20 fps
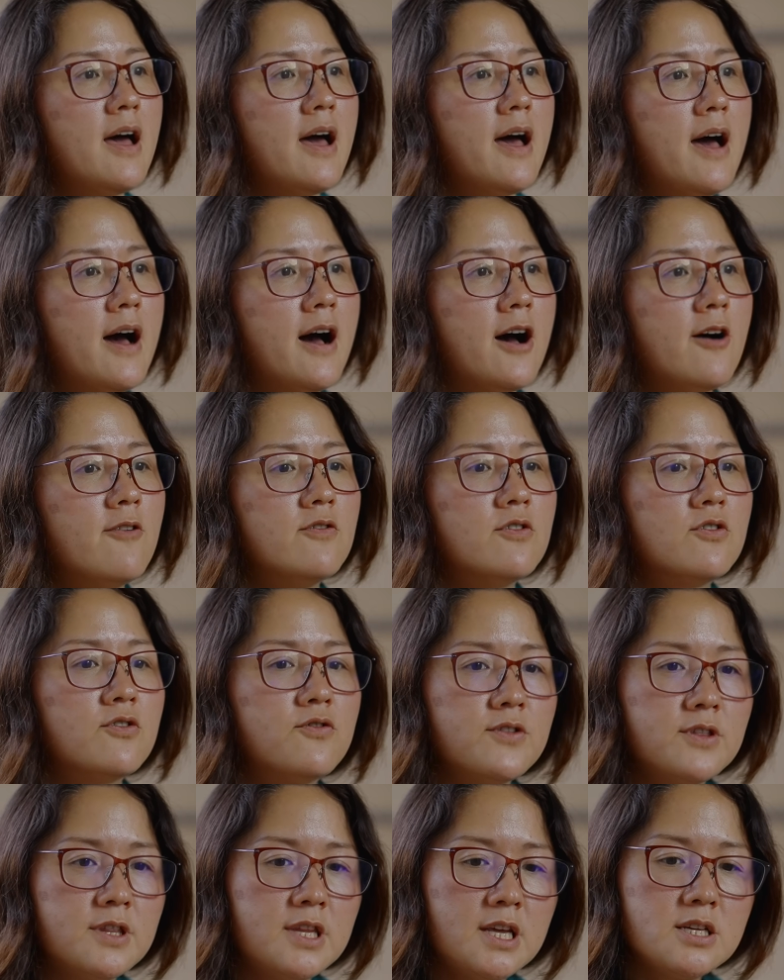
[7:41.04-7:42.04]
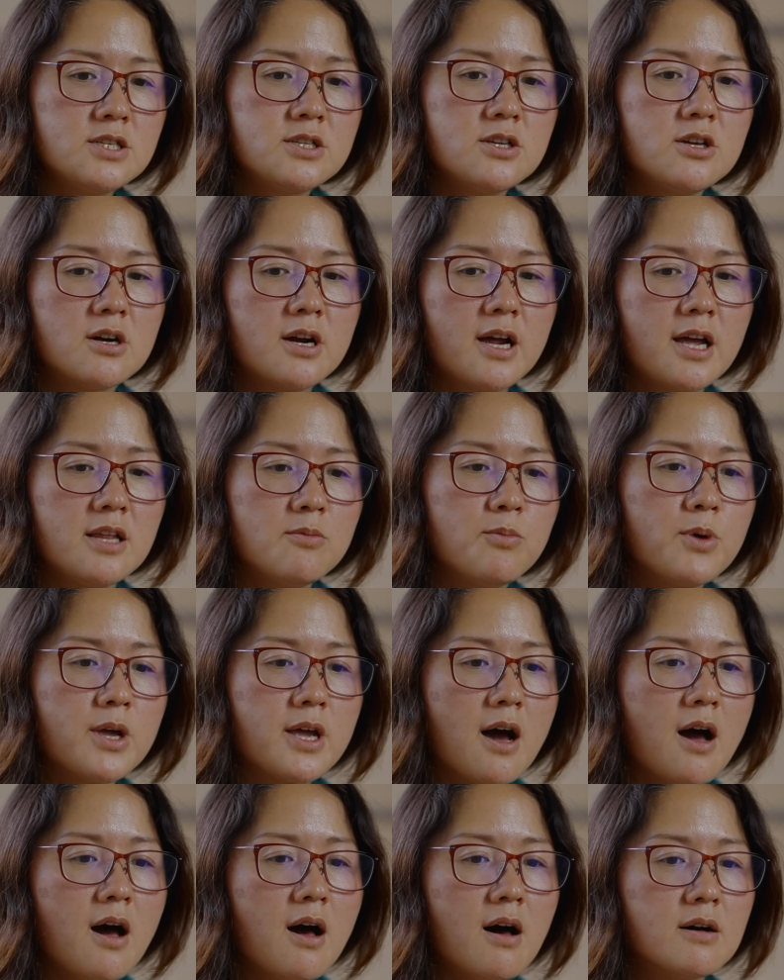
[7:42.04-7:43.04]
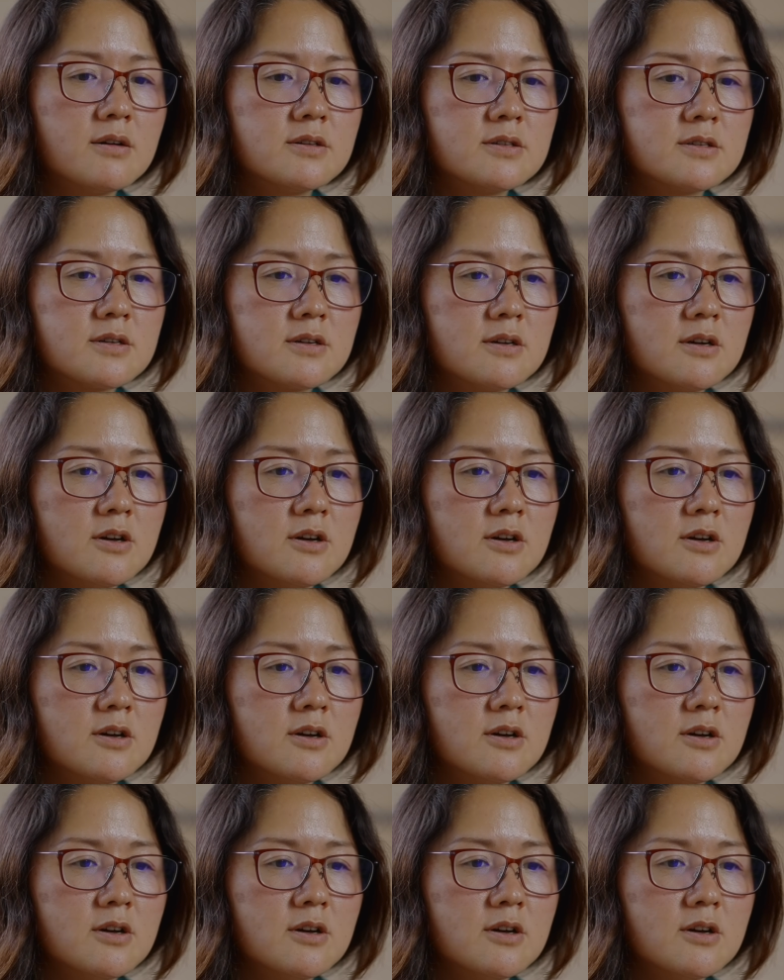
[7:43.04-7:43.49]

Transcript: Um, this year and beyond,